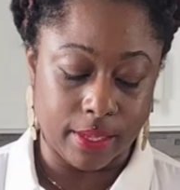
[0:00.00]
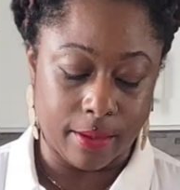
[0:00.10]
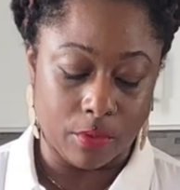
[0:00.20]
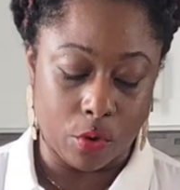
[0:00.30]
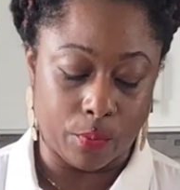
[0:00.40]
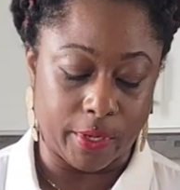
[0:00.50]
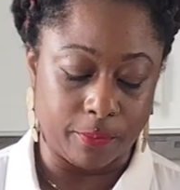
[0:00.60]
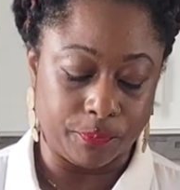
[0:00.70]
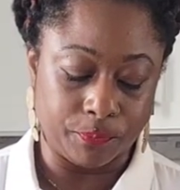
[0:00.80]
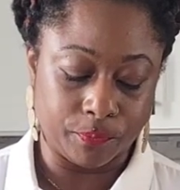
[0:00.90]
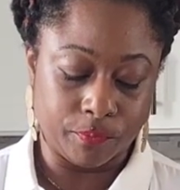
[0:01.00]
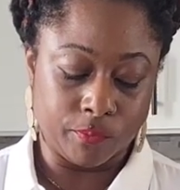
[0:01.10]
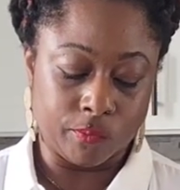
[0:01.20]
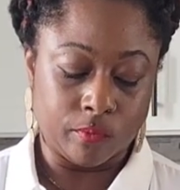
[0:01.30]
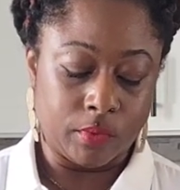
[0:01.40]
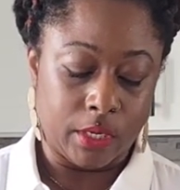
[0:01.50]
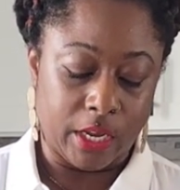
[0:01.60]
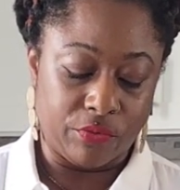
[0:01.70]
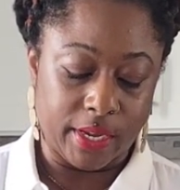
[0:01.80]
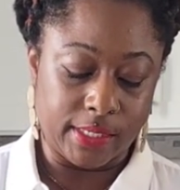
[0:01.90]
them open
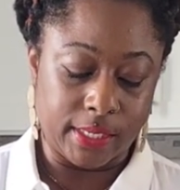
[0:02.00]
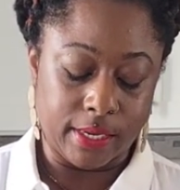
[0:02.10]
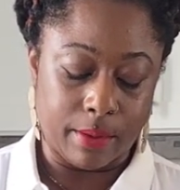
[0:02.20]
and resting